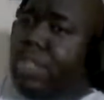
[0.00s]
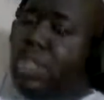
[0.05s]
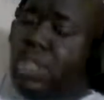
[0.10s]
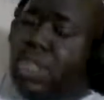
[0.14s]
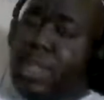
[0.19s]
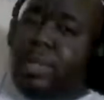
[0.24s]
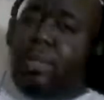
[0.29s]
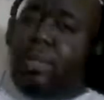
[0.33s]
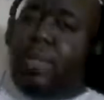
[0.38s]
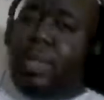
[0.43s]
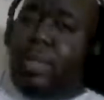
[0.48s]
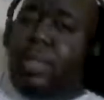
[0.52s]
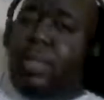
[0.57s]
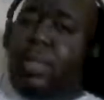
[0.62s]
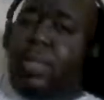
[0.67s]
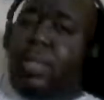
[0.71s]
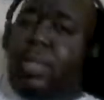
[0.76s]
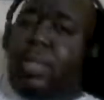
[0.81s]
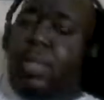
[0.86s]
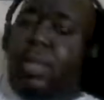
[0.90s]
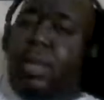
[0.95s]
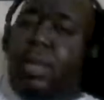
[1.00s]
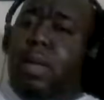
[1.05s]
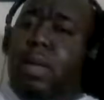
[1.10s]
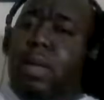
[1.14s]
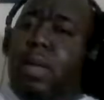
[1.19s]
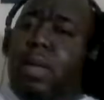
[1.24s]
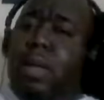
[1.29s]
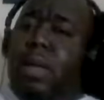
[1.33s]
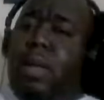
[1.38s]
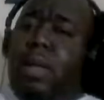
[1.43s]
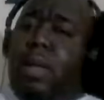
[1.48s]
sheroes.
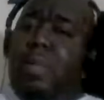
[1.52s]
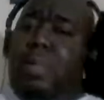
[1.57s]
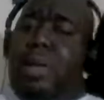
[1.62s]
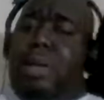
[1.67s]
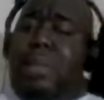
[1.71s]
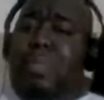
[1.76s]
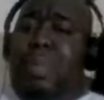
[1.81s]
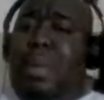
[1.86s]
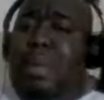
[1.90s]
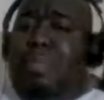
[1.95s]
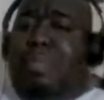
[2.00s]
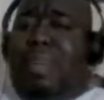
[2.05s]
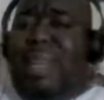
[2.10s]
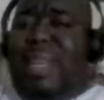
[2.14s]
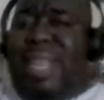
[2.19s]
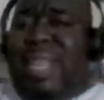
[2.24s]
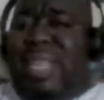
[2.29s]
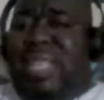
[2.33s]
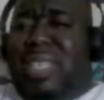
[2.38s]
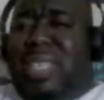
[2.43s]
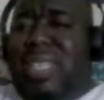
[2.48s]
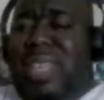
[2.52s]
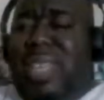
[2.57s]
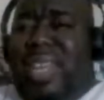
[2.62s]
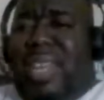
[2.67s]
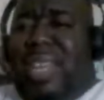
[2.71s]
But let's